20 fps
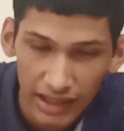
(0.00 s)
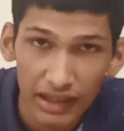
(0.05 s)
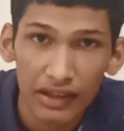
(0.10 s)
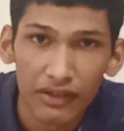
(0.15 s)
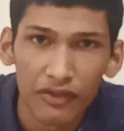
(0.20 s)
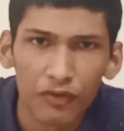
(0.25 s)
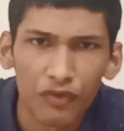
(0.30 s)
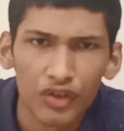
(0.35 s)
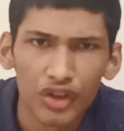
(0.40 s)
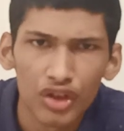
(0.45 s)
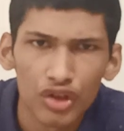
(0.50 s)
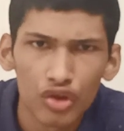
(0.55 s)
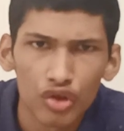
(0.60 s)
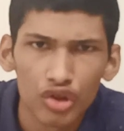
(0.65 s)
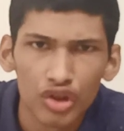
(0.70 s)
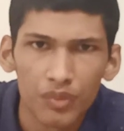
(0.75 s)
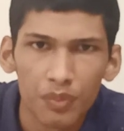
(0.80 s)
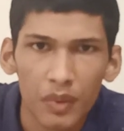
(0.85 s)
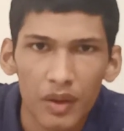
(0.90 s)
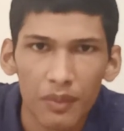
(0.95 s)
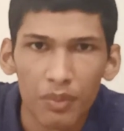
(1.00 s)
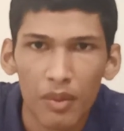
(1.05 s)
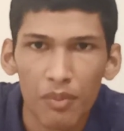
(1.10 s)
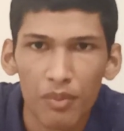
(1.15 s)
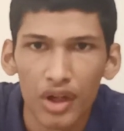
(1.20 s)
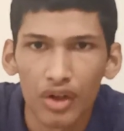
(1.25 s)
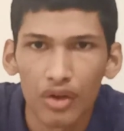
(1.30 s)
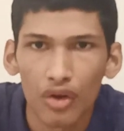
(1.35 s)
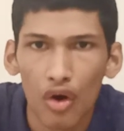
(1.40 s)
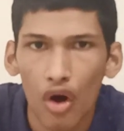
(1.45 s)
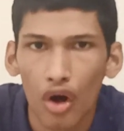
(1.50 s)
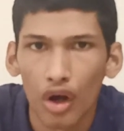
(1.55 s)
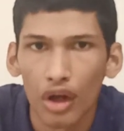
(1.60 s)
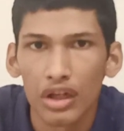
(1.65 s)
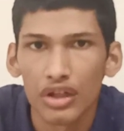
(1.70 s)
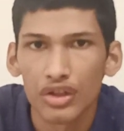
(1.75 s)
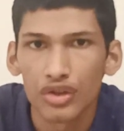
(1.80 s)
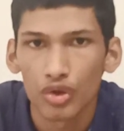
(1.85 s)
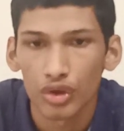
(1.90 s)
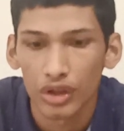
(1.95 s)
and we used peppermint
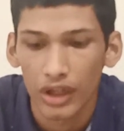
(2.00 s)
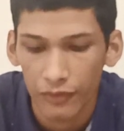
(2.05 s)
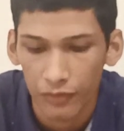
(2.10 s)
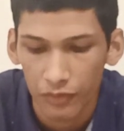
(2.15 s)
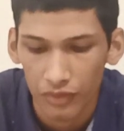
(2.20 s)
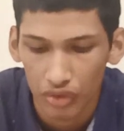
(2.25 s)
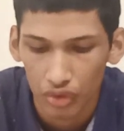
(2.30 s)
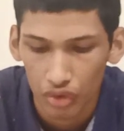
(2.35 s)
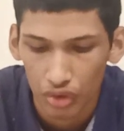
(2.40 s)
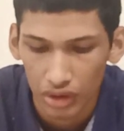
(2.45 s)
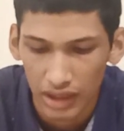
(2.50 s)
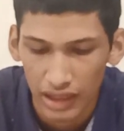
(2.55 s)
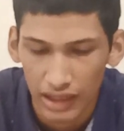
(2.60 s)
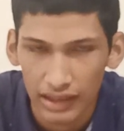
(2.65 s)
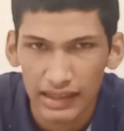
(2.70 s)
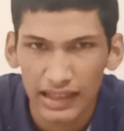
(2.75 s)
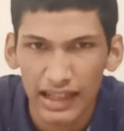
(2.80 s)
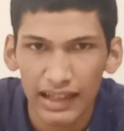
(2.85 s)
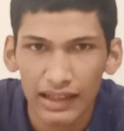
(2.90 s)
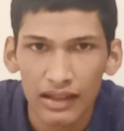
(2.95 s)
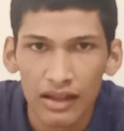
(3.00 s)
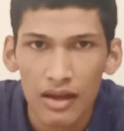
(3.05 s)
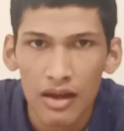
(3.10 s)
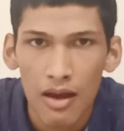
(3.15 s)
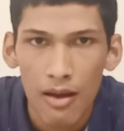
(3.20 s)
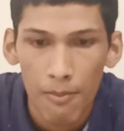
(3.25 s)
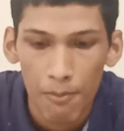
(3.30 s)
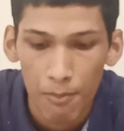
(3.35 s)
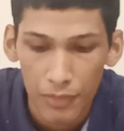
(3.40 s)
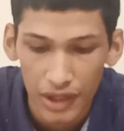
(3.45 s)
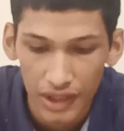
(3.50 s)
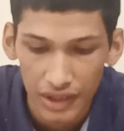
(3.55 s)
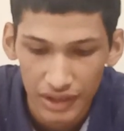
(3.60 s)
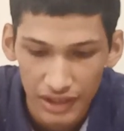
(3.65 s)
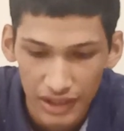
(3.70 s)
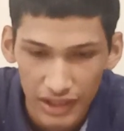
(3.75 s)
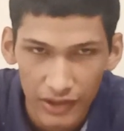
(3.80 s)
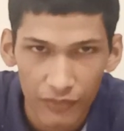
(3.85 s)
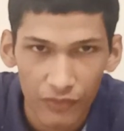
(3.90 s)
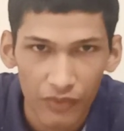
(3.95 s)
oil so that we could get that
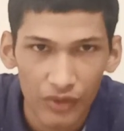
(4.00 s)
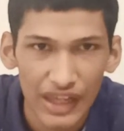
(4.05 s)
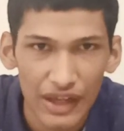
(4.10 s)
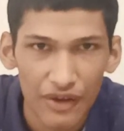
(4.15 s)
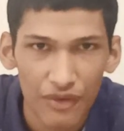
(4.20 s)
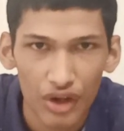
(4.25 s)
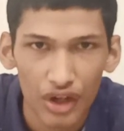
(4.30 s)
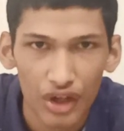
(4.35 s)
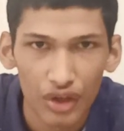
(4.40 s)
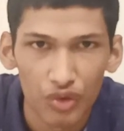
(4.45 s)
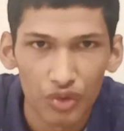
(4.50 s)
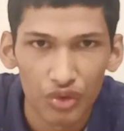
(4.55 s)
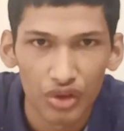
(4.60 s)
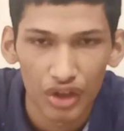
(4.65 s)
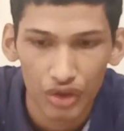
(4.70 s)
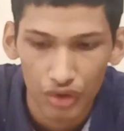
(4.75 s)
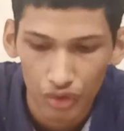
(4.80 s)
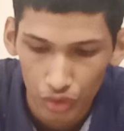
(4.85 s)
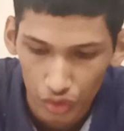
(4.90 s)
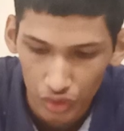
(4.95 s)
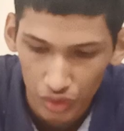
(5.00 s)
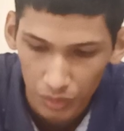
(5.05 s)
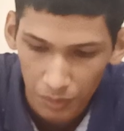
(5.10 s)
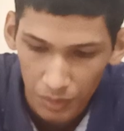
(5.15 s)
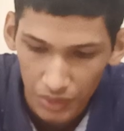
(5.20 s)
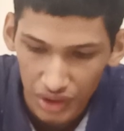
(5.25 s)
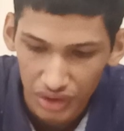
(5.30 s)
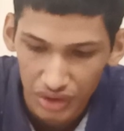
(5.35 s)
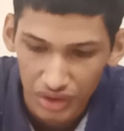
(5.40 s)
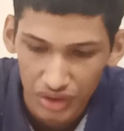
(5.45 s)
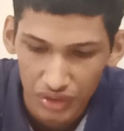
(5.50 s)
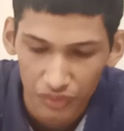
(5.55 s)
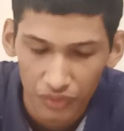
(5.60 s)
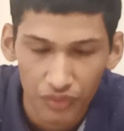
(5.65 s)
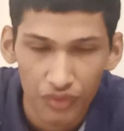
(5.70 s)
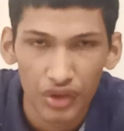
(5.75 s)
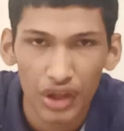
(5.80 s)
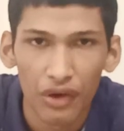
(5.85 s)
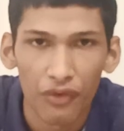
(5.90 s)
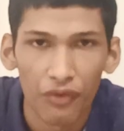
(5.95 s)
minty flavor to the toothpaste.
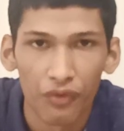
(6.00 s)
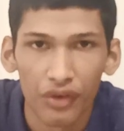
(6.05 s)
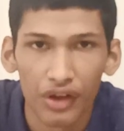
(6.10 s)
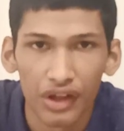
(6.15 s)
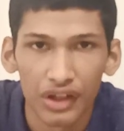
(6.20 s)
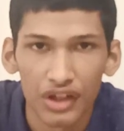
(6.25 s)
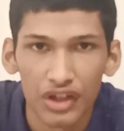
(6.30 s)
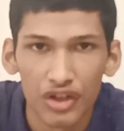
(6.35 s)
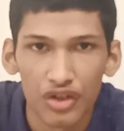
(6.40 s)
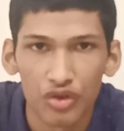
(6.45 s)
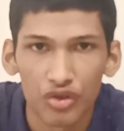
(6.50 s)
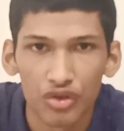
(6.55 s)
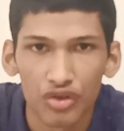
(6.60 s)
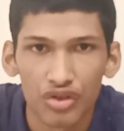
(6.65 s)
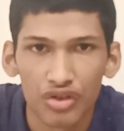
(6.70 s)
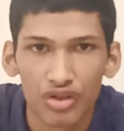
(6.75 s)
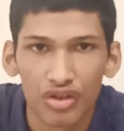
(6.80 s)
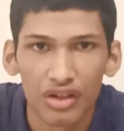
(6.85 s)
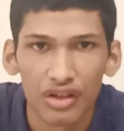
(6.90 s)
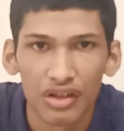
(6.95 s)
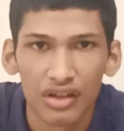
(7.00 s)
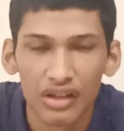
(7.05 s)
We are very used.